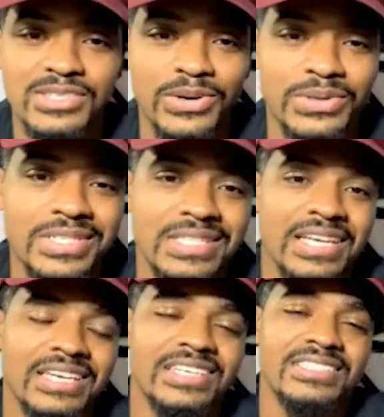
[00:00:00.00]
So it's
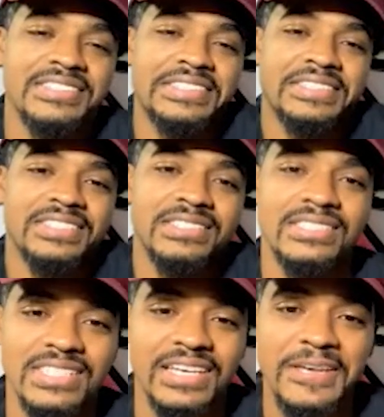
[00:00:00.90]
like it's
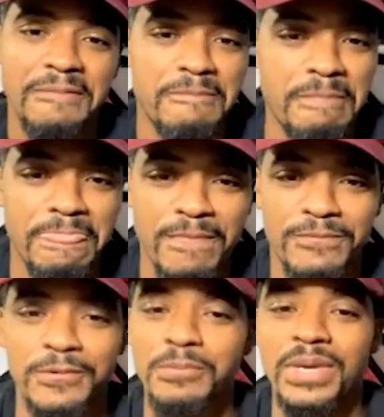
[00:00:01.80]
just like,
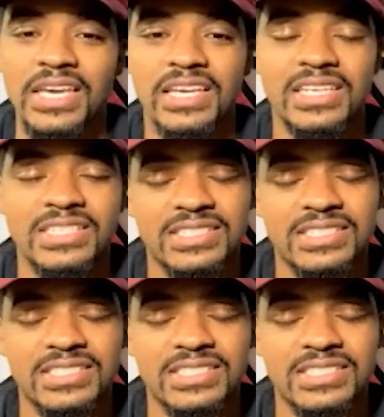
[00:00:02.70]
for me,